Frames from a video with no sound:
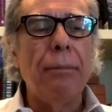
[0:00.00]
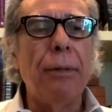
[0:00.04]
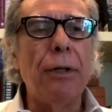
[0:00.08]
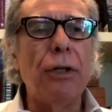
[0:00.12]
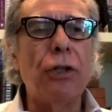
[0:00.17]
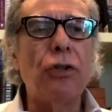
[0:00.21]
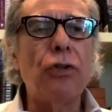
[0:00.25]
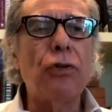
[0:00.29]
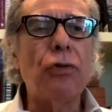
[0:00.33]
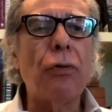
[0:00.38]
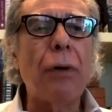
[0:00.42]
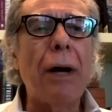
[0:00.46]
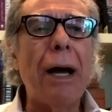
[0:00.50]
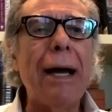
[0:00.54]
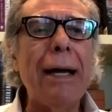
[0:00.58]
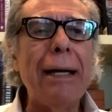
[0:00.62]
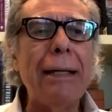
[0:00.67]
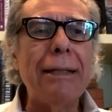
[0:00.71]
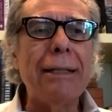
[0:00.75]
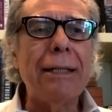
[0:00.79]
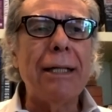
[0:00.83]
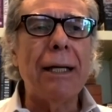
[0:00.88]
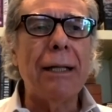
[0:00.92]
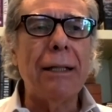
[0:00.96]
But
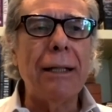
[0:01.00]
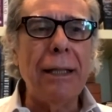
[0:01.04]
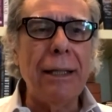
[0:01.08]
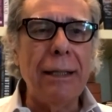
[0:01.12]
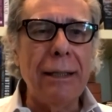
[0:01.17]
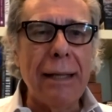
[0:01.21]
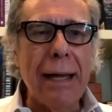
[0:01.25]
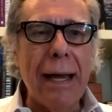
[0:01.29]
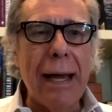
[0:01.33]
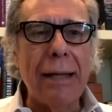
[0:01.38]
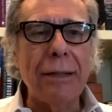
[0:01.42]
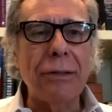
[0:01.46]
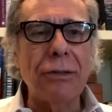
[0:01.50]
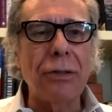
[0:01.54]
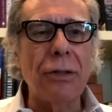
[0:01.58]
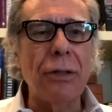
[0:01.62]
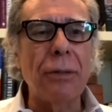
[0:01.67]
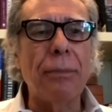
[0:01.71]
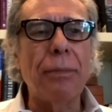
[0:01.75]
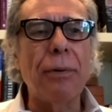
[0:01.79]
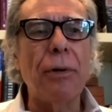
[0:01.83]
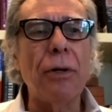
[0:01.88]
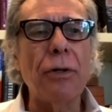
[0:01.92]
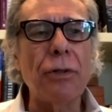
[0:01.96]
try telling that to
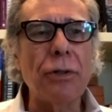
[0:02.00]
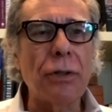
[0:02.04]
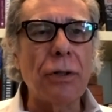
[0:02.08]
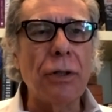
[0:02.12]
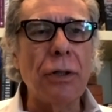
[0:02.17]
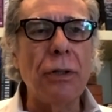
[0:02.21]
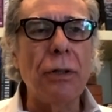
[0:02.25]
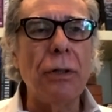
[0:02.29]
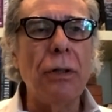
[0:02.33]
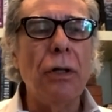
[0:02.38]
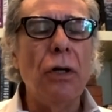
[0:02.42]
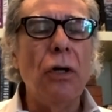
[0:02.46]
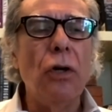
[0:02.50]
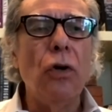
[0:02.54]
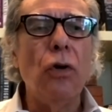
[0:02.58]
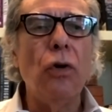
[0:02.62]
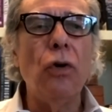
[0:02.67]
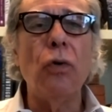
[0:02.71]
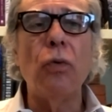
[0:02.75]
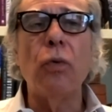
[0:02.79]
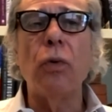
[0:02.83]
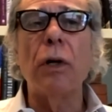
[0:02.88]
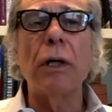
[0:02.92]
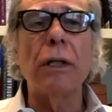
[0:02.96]
the person
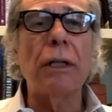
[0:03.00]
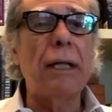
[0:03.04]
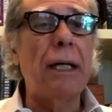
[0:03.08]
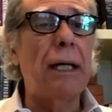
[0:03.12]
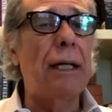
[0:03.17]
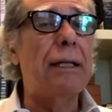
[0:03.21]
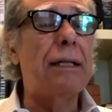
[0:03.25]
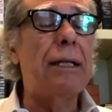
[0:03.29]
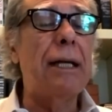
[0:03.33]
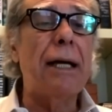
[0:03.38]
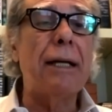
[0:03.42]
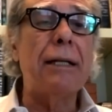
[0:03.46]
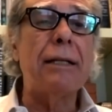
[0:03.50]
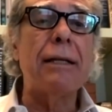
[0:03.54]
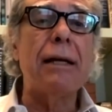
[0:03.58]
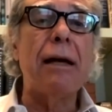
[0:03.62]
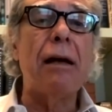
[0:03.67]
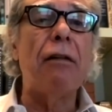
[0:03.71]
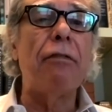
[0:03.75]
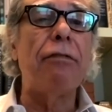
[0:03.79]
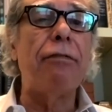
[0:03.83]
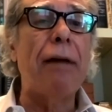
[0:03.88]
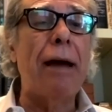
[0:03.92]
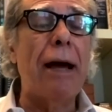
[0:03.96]
who worked at a
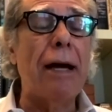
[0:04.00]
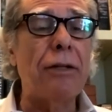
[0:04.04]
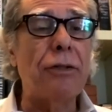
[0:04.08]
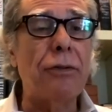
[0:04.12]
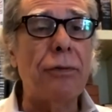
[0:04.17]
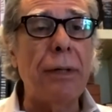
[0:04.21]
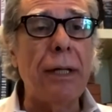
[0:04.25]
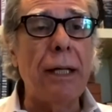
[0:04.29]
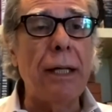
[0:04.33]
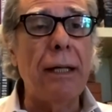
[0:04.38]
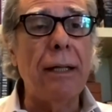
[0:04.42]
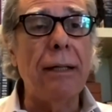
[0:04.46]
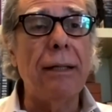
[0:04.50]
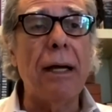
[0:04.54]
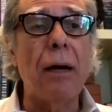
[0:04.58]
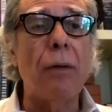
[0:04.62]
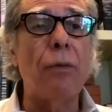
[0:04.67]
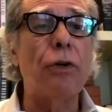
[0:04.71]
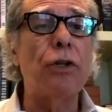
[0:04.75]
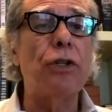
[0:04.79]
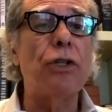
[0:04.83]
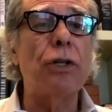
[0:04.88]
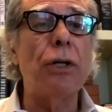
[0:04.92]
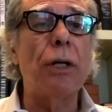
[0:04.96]
textile factory
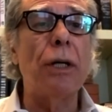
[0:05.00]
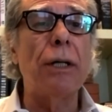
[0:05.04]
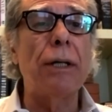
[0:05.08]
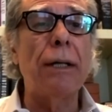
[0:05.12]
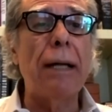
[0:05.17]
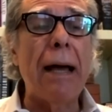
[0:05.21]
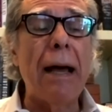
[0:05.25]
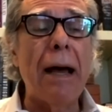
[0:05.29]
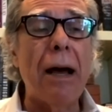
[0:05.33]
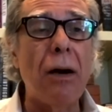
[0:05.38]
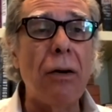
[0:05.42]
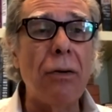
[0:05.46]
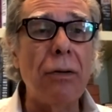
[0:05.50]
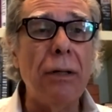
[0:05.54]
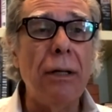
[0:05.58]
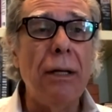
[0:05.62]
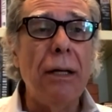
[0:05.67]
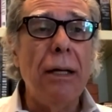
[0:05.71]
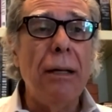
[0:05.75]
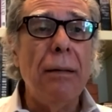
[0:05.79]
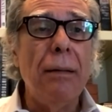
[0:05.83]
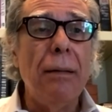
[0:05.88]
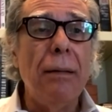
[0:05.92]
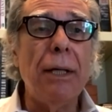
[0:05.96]
that was shut
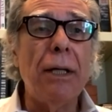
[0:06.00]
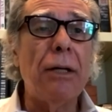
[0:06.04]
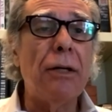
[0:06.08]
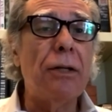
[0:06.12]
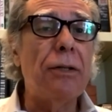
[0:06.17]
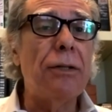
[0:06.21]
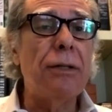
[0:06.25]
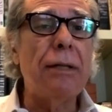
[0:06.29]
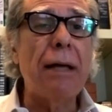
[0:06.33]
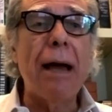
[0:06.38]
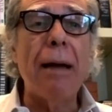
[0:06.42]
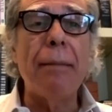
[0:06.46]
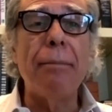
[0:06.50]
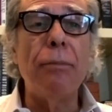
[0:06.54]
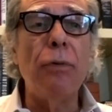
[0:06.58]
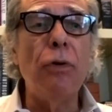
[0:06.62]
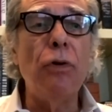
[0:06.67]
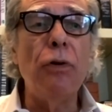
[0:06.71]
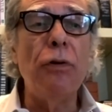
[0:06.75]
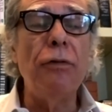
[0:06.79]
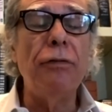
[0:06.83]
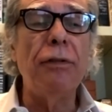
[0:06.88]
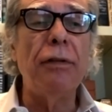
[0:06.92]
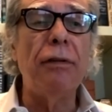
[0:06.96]
down because that
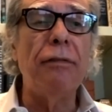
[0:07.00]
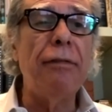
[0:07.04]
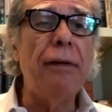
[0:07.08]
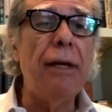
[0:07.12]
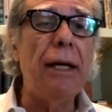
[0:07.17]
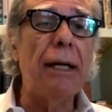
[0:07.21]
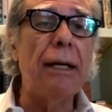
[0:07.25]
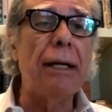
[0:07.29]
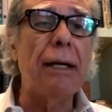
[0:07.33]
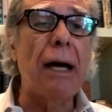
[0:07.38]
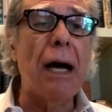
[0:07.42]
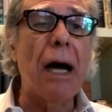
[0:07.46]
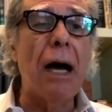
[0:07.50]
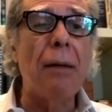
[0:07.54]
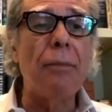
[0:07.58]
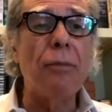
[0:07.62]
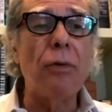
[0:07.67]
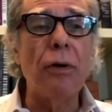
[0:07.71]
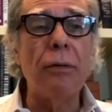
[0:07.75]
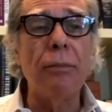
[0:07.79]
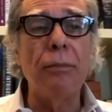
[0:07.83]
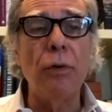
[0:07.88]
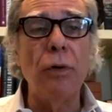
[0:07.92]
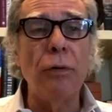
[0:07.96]
moved to
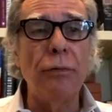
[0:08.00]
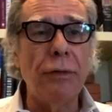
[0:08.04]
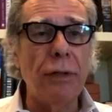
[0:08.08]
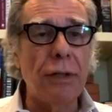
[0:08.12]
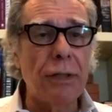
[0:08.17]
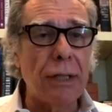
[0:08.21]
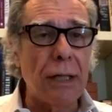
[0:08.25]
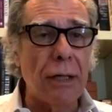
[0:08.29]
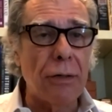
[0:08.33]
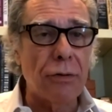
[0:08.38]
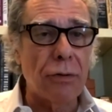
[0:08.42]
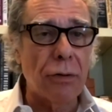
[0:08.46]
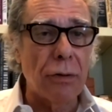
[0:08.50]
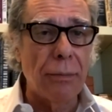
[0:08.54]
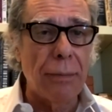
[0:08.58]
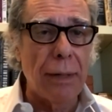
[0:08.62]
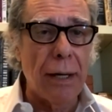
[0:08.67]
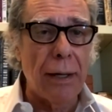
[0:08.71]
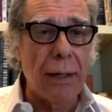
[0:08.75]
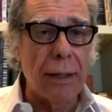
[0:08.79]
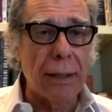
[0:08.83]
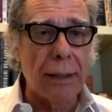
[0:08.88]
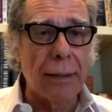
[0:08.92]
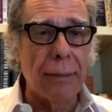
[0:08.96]
Vietnam or moved to Central
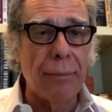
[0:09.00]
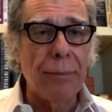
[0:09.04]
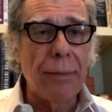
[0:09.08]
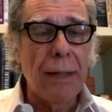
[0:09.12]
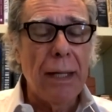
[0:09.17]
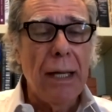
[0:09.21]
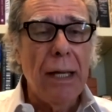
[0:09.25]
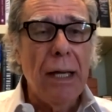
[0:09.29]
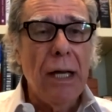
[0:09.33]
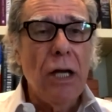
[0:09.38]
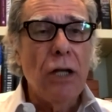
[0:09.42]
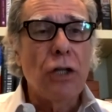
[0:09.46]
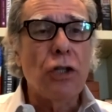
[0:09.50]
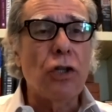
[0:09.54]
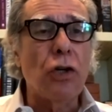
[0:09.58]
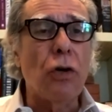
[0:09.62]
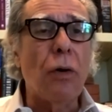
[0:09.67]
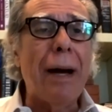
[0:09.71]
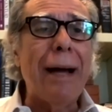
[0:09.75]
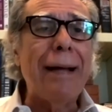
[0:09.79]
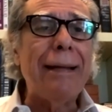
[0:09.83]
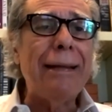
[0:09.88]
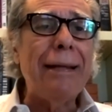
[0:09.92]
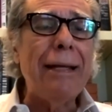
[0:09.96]
America.
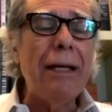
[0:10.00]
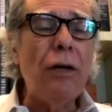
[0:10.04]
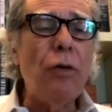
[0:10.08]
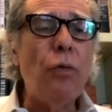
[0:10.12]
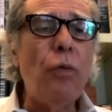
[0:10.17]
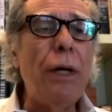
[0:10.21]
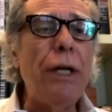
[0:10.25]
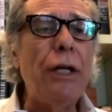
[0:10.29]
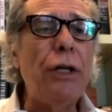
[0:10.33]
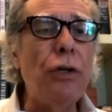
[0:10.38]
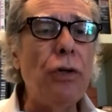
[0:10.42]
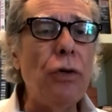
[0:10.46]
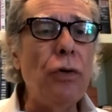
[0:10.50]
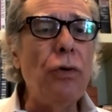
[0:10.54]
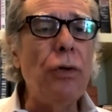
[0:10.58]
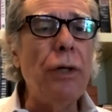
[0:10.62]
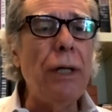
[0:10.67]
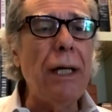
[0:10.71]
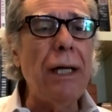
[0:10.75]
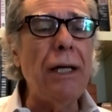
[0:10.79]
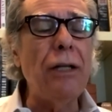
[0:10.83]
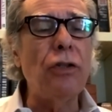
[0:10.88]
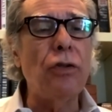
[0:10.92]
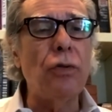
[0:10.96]
So I think we do
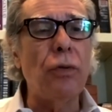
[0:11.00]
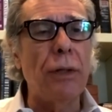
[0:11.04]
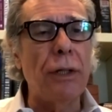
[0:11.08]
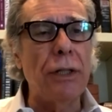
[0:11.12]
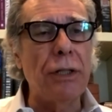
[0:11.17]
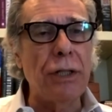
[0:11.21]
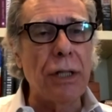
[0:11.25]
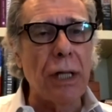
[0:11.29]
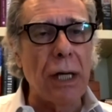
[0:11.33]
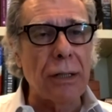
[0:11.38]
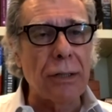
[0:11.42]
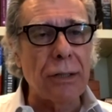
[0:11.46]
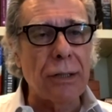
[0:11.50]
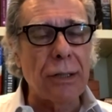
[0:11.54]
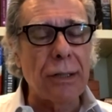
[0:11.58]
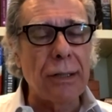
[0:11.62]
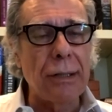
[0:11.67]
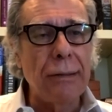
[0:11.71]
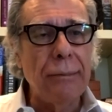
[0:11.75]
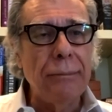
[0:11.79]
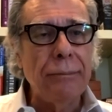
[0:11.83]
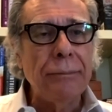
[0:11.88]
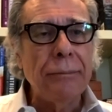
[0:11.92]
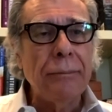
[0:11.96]
need to
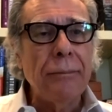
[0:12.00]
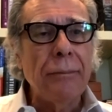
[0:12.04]
adjust.